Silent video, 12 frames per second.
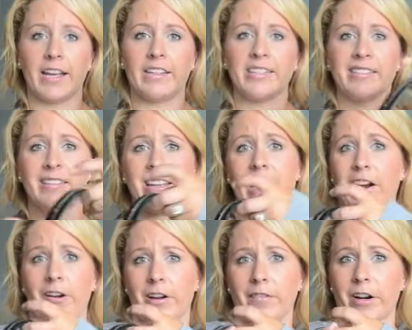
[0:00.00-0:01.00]
It doesn't
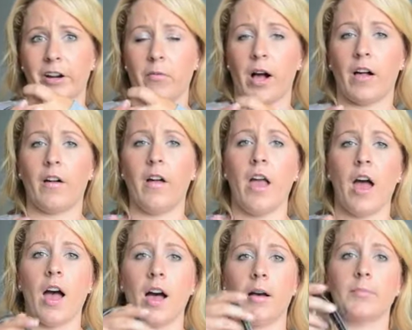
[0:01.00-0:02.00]
carry very well.
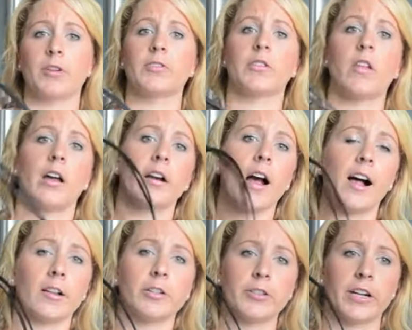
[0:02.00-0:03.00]
There's a lot of
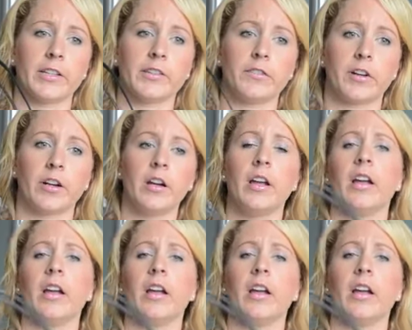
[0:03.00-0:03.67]
color transfer.